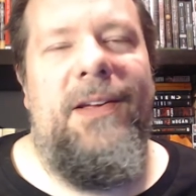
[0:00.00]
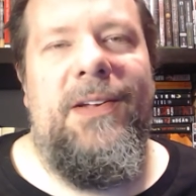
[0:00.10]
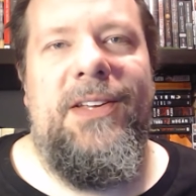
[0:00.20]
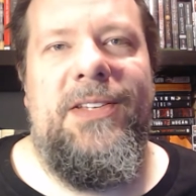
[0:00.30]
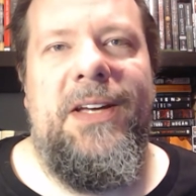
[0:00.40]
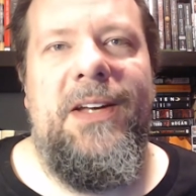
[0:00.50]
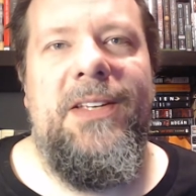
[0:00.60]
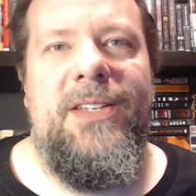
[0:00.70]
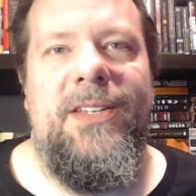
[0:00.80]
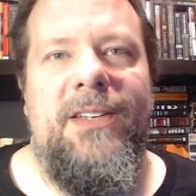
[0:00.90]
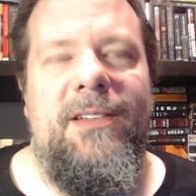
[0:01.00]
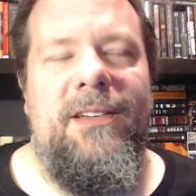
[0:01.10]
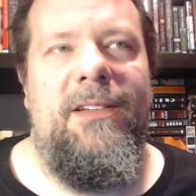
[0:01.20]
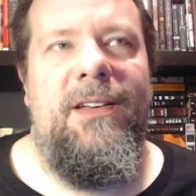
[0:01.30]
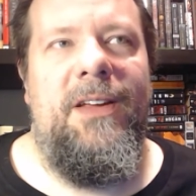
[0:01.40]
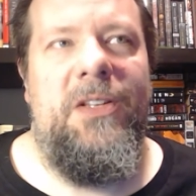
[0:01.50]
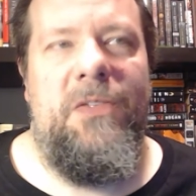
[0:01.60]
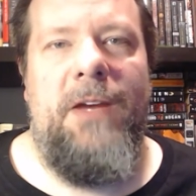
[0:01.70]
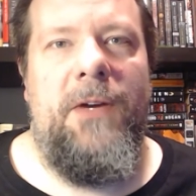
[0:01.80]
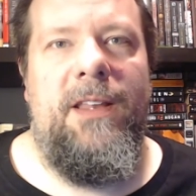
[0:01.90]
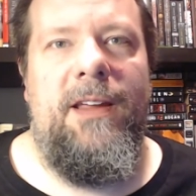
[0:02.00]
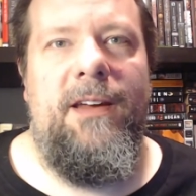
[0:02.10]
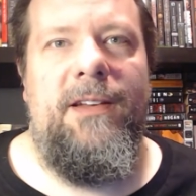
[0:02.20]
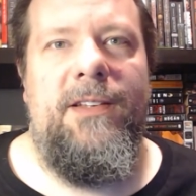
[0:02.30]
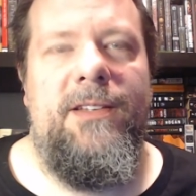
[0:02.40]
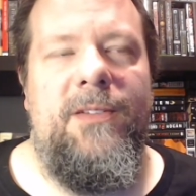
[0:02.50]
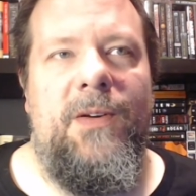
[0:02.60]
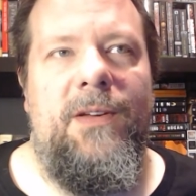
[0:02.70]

discuss his favorite things,